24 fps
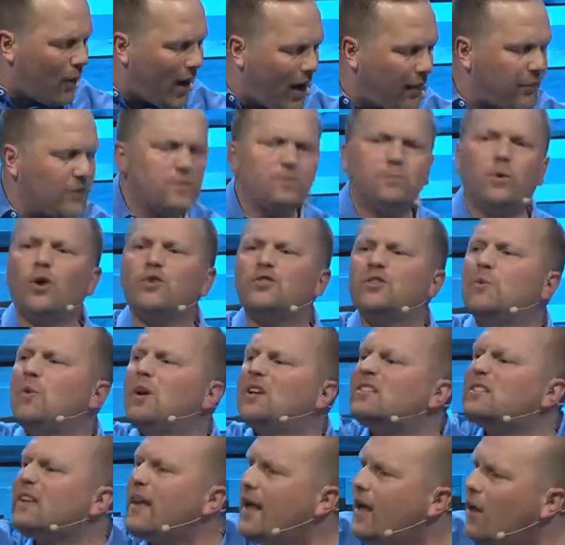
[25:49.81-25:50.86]
this person
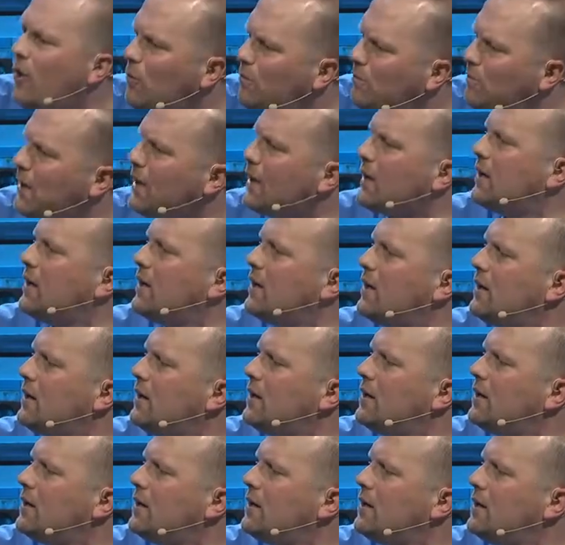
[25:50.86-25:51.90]
wants to help me.
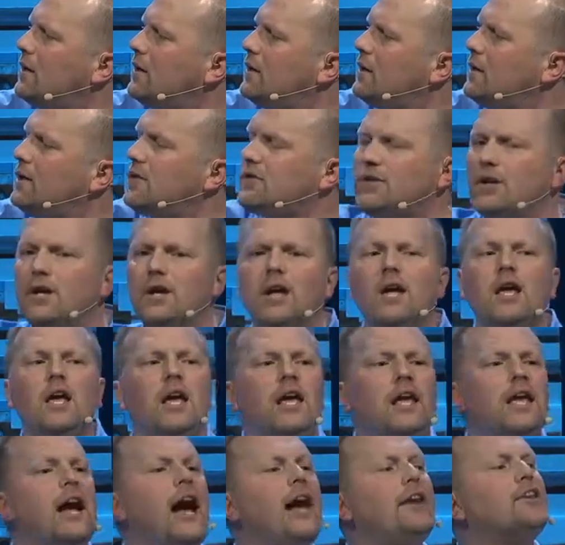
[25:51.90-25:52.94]
You see,
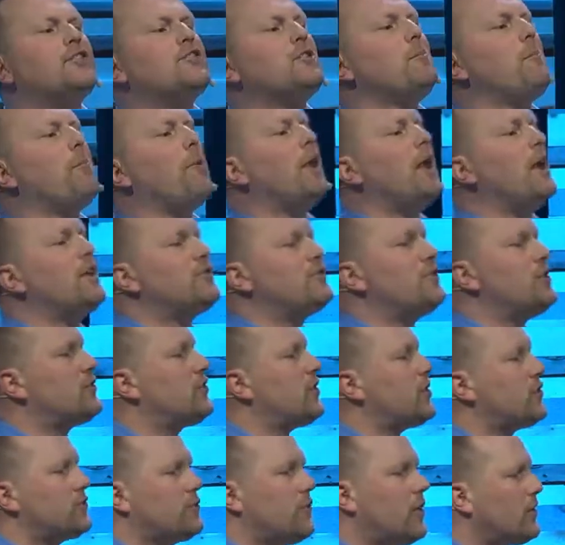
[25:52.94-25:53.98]
God doesn't bless us
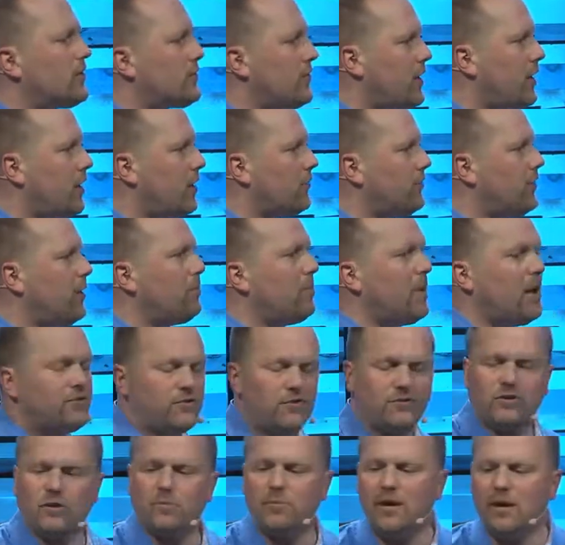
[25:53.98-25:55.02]
just for ourselves. He
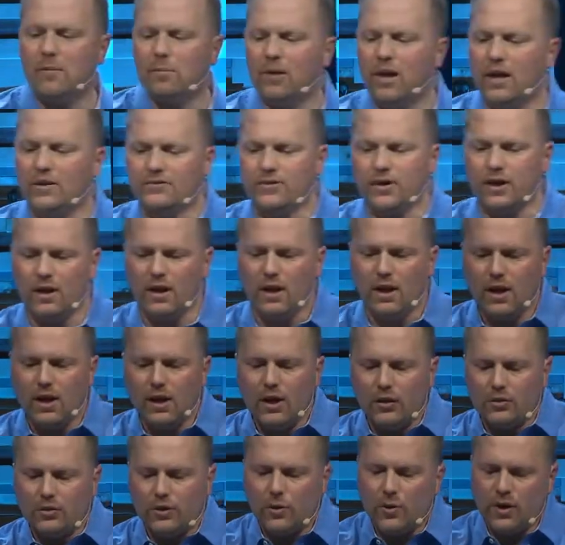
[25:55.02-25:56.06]
blesses to be a blessing
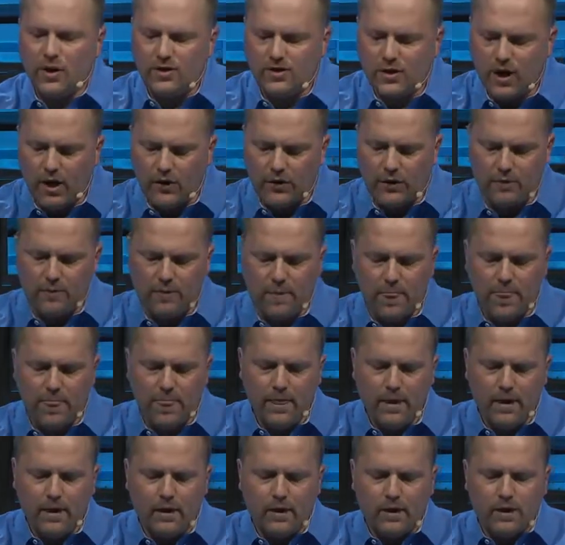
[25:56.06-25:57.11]
to each other.
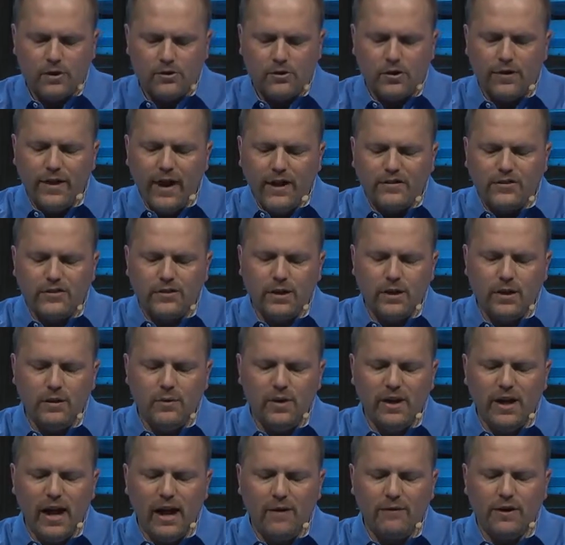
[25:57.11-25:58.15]
So that's the,
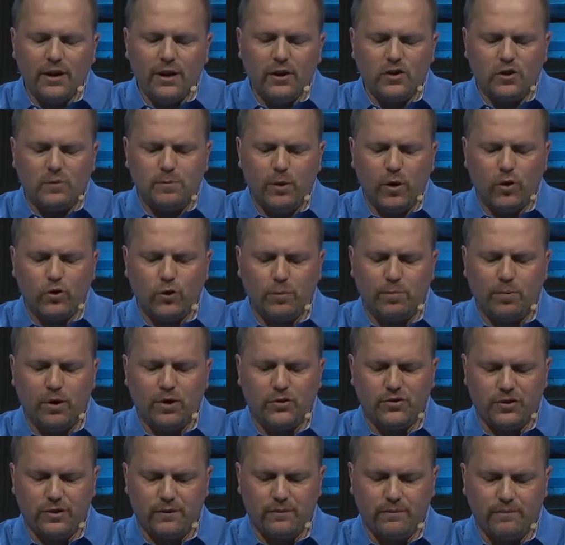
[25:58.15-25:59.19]
we have the unspiritual
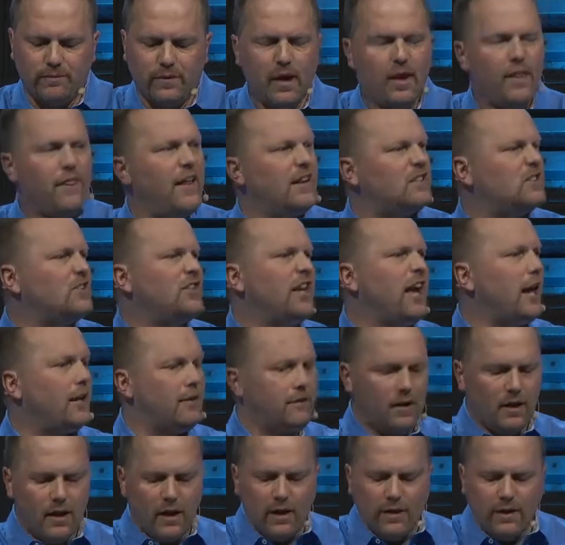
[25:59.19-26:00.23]
person that's dead.
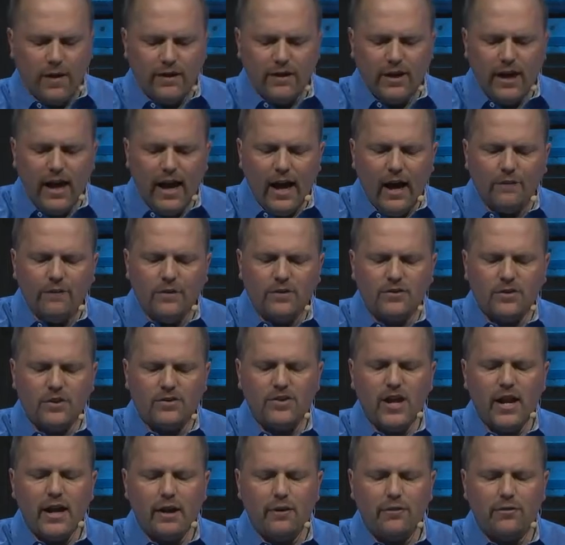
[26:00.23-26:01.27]
Then you have the, the
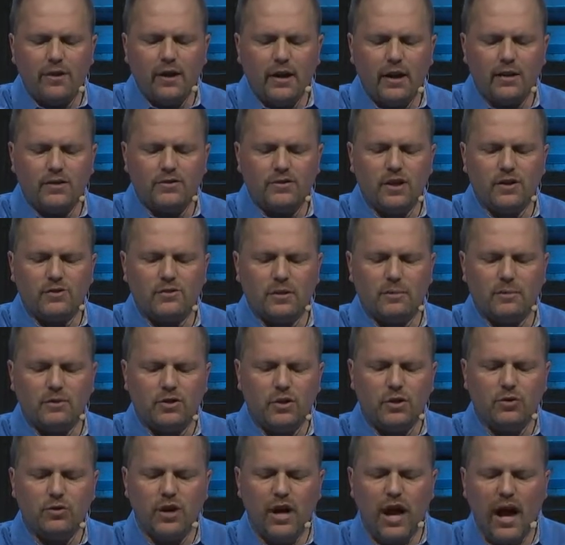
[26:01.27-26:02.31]
second thing is this number
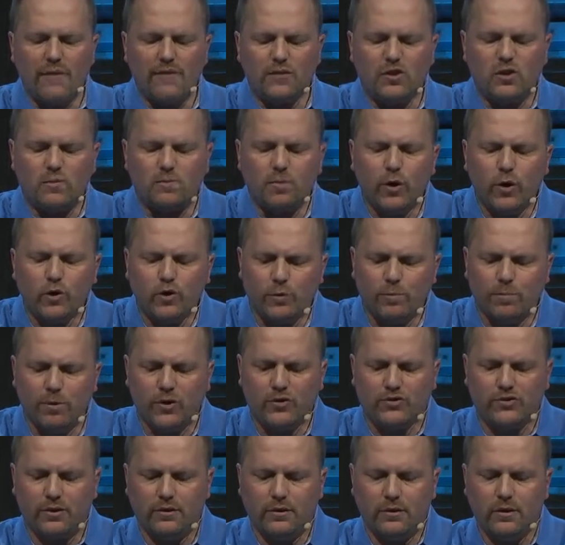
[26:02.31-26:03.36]
two, you have the spiritual
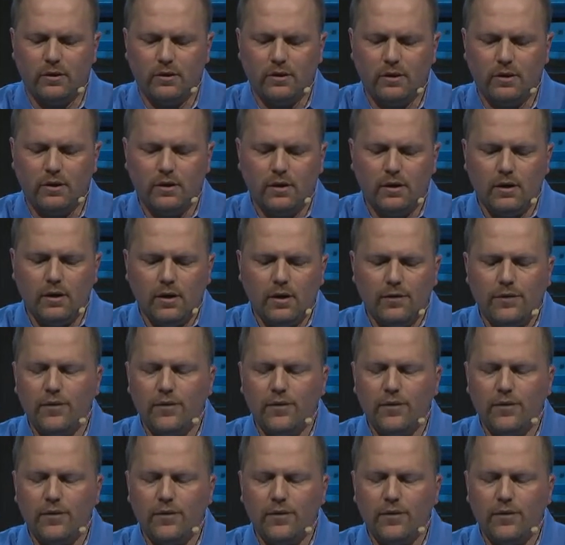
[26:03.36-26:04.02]
person the